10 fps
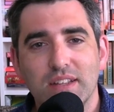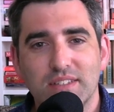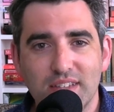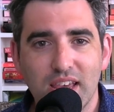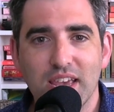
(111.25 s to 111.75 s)

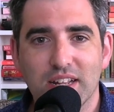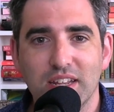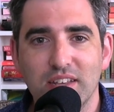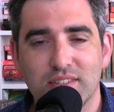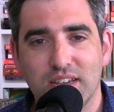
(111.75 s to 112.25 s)
today at
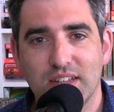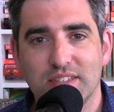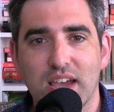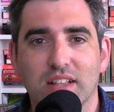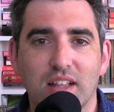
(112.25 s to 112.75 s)
least, a
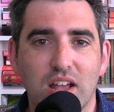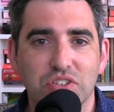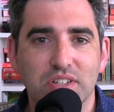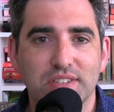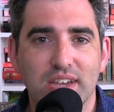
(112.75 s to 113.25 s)

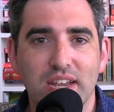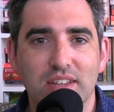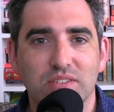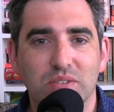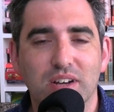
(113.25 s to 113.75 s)
technological
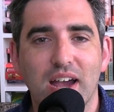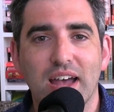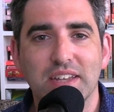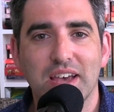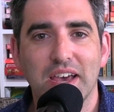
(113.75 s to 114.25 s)
dinosaur,
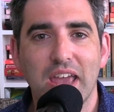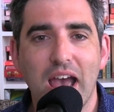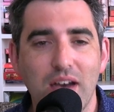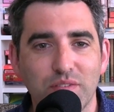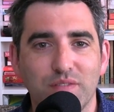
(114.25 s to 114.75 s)
and I
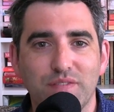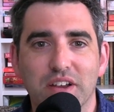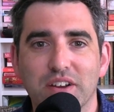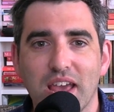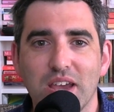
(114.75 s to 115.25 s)
haven't
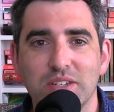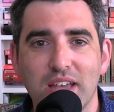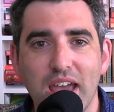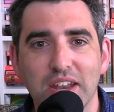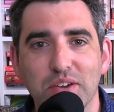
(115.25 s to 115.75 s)
figured out
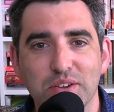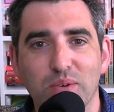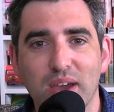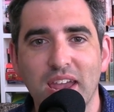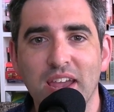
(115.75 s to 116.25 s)
any other
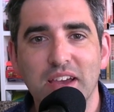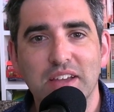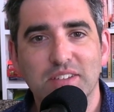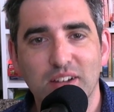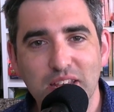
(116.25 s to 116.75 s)
way
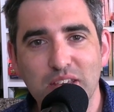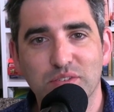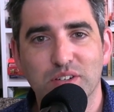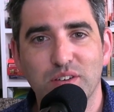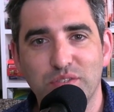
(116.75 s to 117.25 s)
to
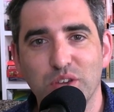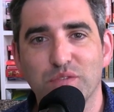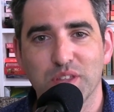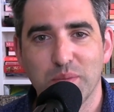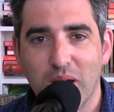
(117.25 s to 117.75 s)
leave a review
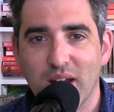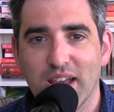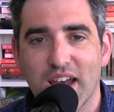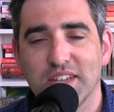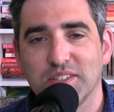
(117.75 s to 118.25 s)
for the
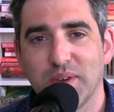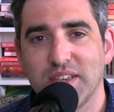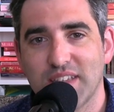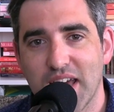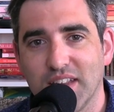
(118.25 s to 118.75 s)
podcast, so I
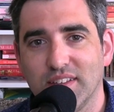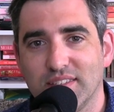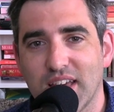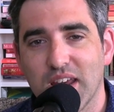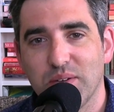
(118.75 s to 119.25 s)
said
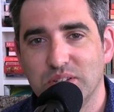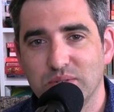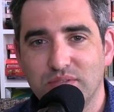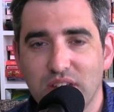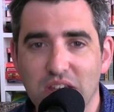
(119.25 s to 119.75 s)
instead I would
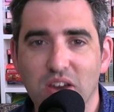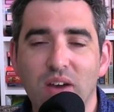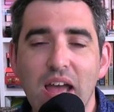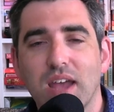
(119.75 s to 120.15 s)
do a video.